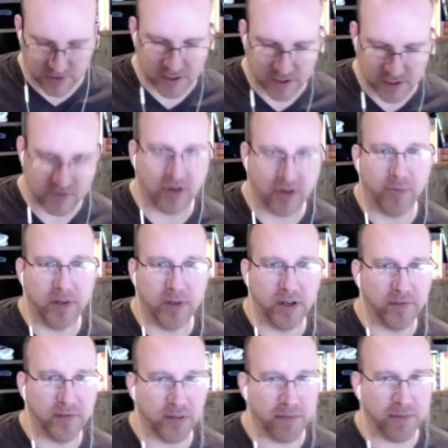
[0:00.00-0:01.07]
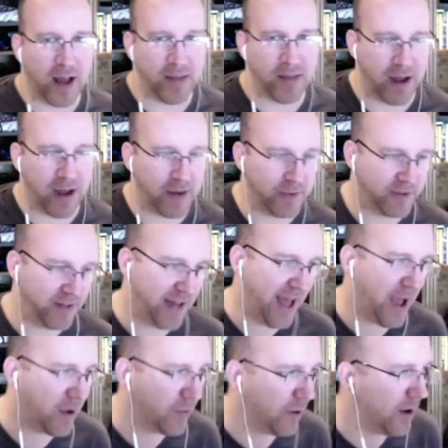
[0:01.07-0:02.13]
was a little bit different than mine. Mine was an
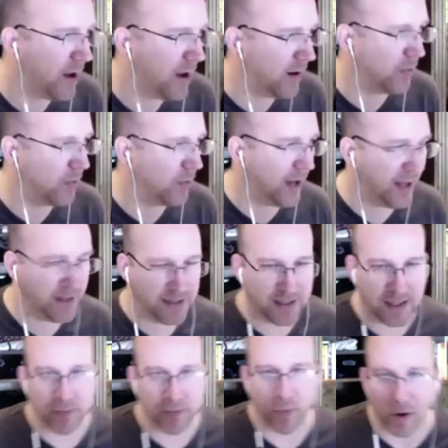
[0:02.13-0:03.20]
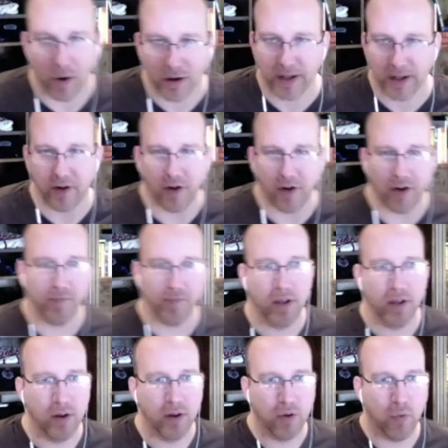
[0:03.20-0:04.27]
acqui-hire where I had to keep working on
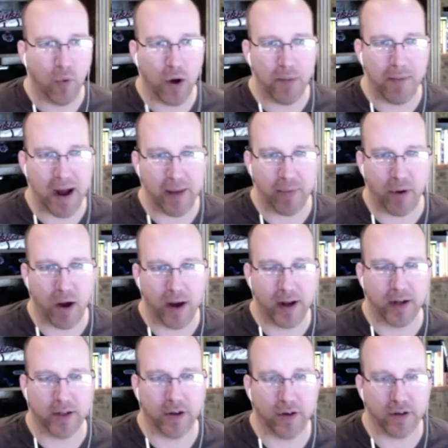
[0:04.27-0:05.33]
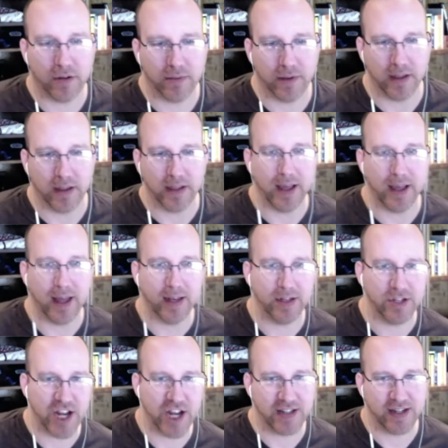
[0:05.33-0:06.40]
what my product ultimately got
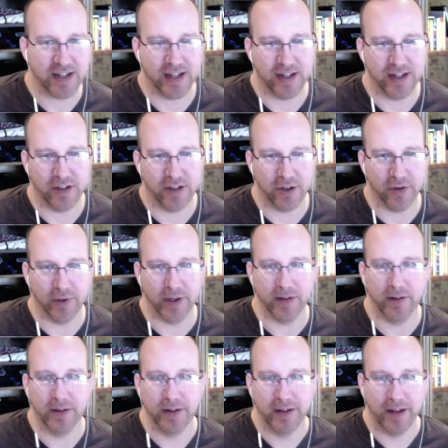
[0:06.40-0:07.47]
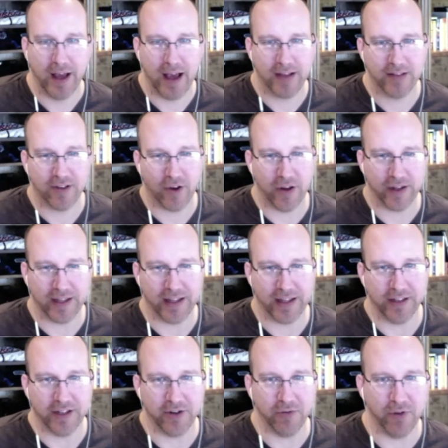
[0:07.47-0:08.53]
ingested into, and I saw it get,
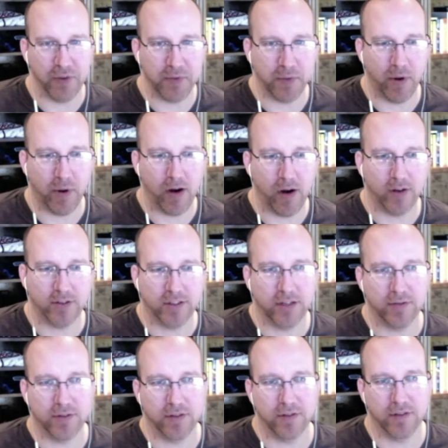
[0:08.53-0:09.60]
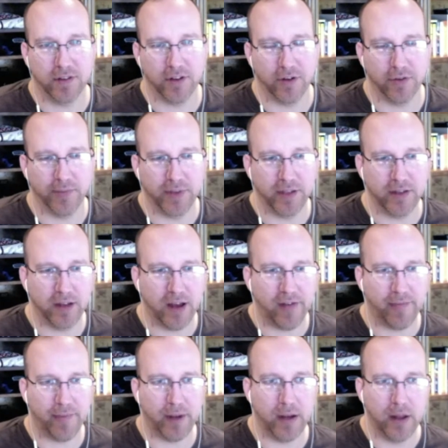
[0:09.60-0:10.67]
ripped apart. So that was a little bit tough.
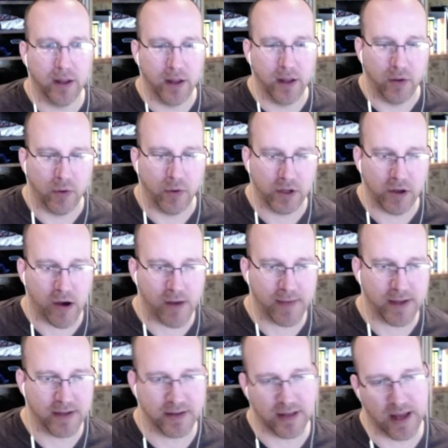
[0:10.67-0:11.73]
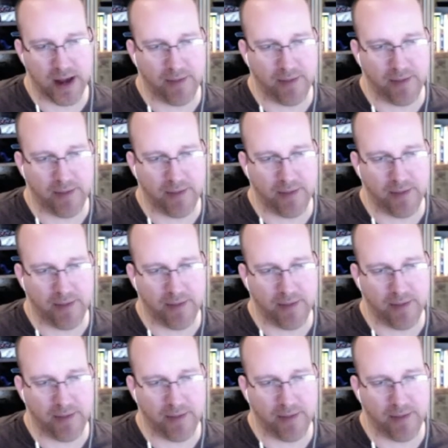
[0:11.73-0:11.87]
But what it taught me is that,